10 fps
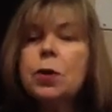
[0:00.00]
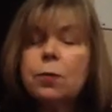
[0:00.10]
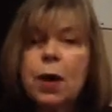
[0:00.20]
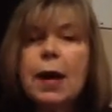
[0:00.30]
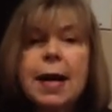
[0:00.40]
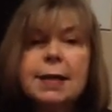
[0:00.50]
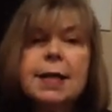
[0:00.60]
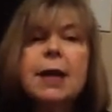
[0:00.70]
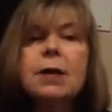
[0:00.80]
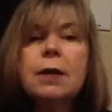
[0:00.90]
for Last
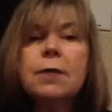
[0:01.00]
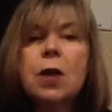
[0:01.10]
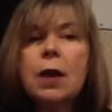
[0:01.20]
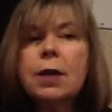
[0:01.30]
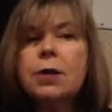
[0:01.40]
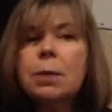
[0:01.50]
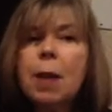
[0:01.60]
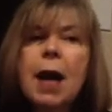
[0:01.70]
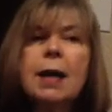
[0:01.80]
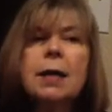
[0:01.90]
Airlift, talking to the
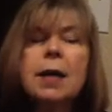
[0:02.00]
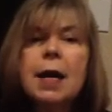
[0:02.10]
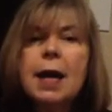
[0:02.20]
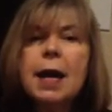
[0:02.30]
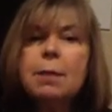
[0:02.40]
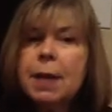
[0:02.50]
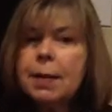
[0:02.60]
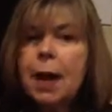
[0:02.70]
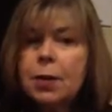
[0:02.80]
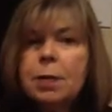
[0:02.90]
pilot and
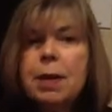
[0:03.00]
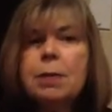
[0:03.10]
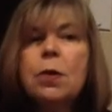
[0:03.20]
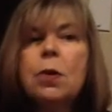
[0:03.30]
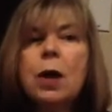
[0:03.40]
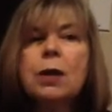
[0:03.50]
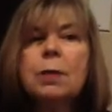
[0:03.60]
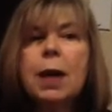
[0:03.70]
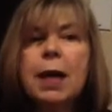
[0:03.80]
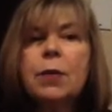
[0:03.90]
other people who were on the
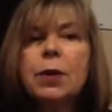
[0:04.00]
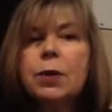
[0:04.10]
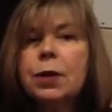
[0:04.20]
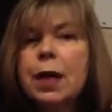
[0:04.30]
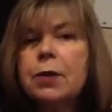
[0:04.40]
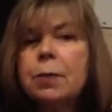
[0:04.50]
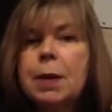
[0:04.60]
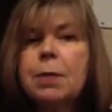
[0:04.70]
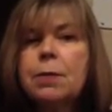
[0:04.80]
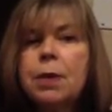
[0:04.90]
plane with her and other
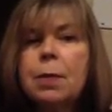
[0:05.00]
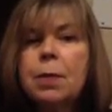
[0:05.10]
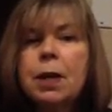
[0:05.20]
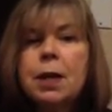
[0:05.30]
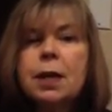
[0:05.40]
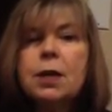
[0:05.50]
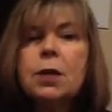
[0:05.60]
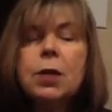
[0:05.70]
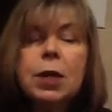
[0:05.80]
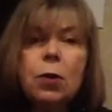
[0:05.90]
people from
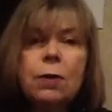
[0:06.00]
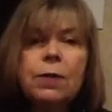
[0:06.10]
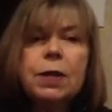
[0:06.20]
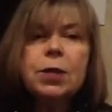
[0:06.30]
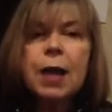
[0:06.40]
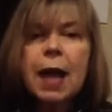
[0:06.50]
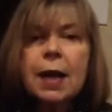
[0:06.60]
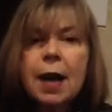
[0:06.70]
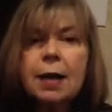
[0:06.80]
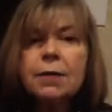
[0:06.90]
the orphanage and that
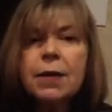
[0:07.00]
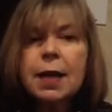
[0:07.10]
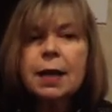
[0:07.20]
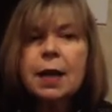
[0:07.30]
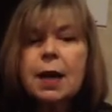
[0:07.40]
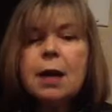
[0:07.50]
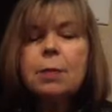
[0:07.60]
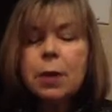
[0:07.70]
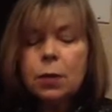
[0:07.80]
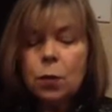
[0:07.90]
kind of thing.
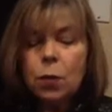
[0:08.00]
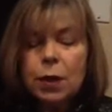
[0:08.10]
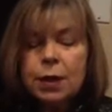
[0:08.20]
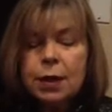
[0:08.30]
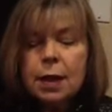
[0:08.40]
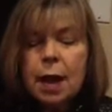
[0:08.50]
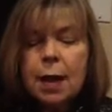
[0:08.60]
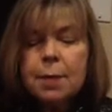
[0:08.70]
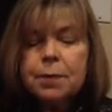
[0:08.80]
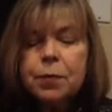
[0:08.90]
But with
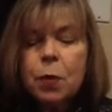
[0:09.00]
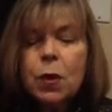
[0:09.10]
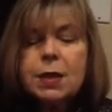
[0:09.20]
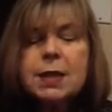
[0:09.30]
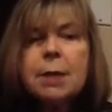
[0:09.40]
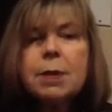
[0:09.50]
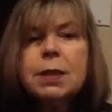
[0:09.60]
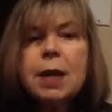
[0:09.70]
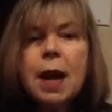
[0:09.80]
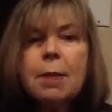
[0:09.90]
One Step at a
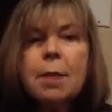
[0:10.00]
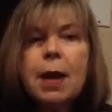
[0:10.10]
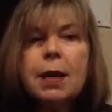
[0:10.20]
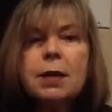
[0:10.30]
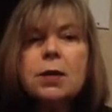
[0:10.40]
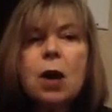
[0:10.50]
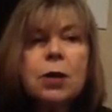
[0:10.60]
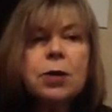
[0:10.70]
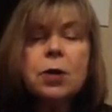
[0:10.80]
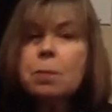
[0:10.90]
Time, I
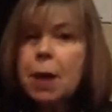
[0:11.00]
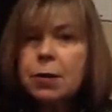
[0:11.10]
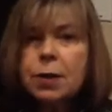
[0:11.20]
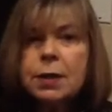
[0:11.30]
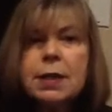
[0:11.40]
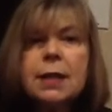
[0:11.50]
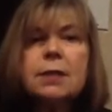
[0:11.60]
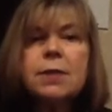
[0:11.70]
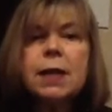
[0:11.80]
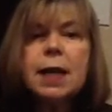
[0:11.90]
talked to her mother
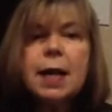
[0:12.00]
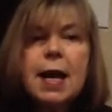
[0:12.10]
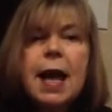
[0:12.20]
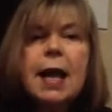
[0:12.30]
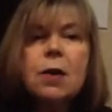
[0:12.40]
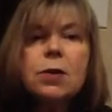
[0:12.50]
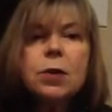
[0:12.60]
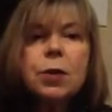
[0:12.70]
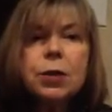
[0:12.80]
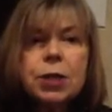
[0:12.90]
extensively and
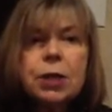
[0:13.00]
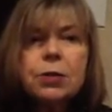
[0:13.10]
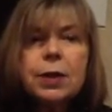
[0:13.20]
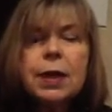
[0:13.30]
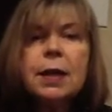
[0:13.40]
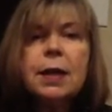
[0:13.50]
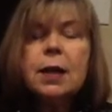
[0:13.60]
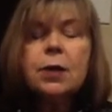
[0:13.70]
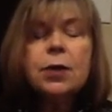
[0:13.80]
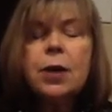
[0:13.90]
also her children,
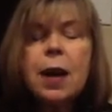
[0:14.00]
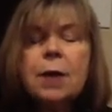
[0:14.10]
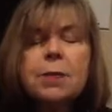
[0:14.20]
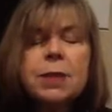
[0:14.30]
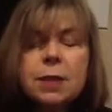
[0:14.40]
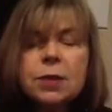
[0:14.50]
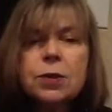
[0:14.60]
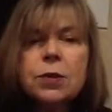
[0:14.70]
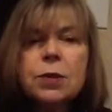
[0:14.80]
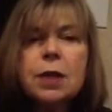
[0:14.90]
her
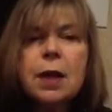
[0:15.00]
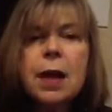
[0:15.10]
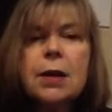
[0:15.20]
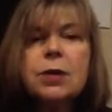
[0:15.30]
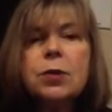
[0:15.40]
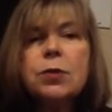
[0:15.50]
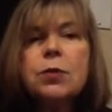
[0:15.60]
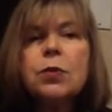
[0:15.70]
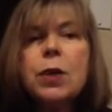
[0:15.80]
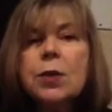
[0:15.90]
sisters, to
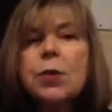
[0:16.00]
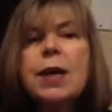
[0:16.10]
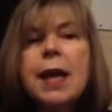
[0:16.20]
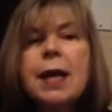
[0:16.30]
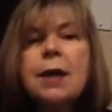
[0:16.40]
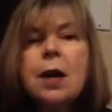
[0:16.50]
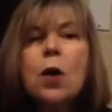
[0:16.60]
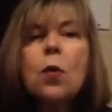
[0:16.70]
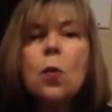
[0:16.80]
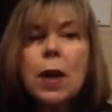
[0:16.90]
recreate
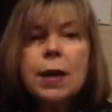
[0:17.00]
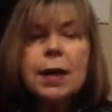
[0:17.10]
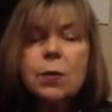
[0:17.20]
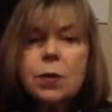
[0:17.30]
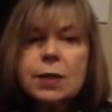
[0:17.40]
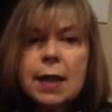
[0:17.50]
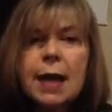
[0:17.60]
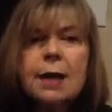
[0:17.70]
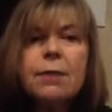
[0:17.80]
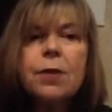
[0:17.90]
what it was
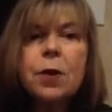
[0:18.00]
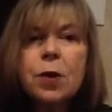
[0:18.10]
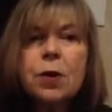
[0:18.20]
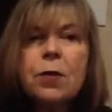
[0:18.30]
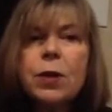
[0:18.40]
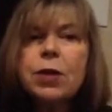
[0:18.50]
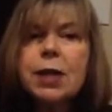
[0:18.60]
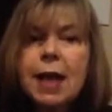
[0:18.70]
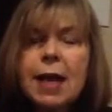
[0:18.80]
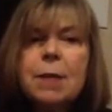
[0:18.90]
like for her when she
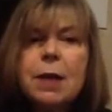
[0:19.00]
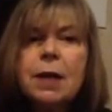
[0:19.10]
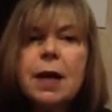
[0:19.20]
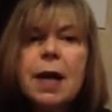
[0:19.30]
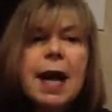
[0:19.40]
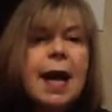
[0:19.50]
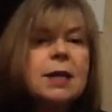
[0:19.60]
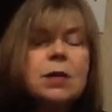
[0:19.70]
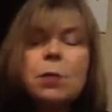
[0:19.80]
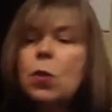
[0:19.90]
came here and
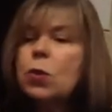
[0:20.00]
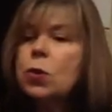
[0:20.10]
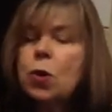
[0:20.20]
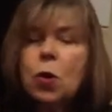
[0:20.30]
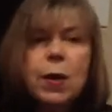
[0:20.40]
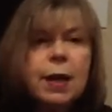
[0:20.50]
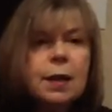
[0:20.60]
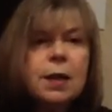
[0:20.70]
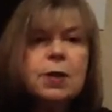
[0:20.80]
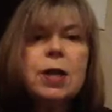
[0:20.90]
spoke no
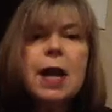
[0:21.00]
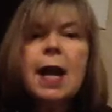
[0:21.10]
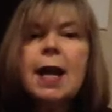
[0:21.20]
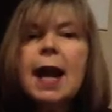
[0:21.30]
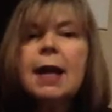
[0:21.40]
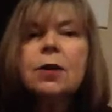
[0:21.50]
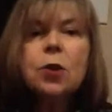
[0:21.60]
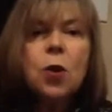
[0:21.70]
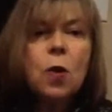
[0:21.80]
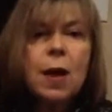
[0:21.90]
English and had
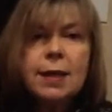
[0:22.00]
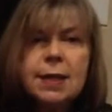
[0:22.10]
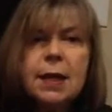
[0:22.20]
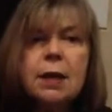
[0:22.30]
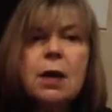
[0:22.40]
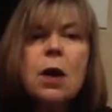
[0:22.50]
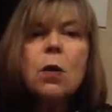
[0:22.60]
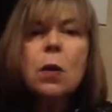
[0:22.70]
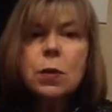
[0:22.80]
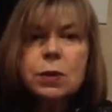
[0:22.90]
no idea
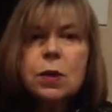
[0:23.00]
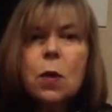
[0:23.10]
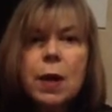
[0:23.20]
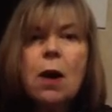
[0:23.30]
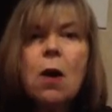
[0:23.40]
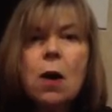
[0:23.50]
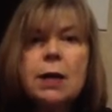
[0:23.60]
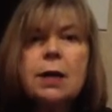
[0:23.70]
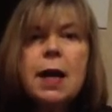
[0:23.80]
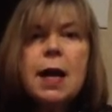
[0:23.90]
what was going
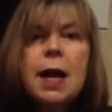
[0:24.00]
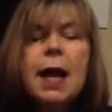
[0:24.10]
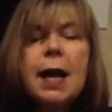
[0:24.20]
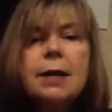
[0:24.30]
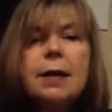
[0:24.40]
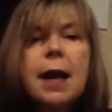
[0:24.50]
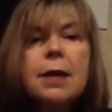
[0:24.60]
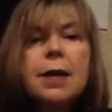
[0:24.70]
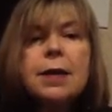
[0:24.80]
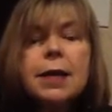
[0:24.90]
on. And
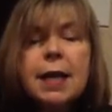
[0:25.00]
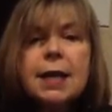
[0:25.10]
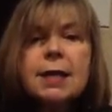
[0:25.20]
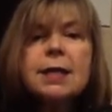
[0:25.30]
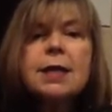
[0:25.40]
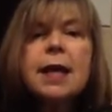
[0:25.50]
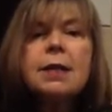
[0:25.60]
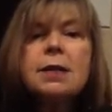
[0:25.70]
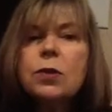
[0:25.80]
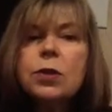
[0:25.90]
the thing is that
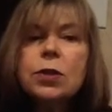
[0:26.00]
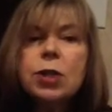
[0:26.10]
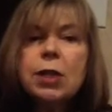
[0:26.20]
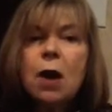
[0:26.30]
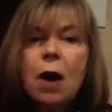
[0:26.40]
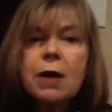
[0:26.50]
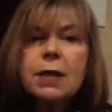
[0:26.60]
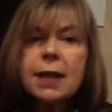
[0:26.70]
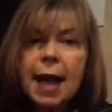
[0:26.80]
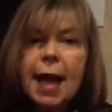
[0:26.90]
as soon as she got
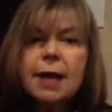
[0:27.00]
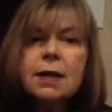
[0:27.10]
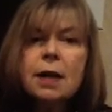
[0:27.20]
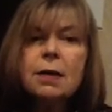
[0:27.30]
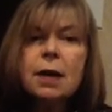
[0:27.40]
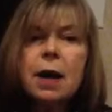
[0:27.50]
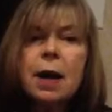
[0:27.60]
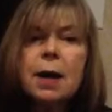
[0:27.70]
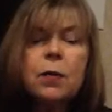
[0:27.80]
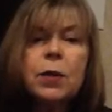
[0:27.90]
to Canada,
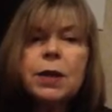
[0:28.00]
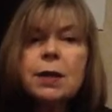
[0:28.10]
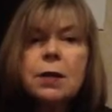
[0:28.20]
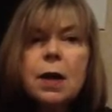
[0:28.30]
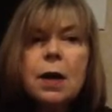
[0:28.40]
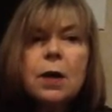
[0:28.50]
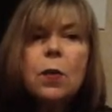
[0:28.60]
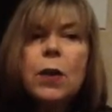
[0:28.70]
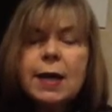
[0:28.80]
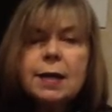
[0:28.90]
within
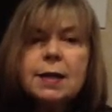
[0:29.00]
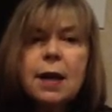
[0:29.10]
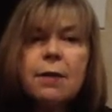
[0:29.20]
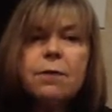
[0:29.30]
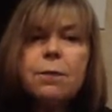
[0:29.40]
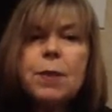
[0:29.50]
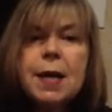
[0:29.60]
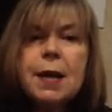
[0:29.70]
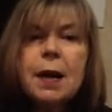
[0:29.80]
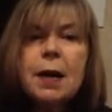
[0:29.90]
weeks of
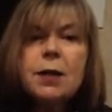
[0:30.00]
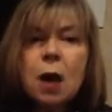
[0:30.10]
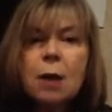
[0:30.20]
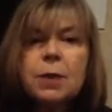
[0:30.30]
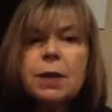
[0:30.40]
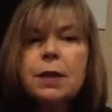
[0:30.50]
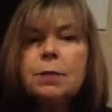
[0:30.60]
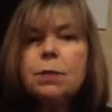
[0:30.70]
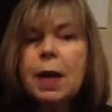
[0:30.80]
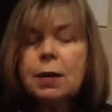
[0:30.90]
being adopted
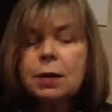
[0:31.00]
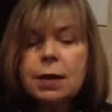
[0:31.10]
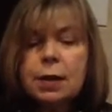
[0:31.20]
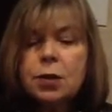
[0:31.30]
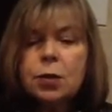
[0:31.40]
and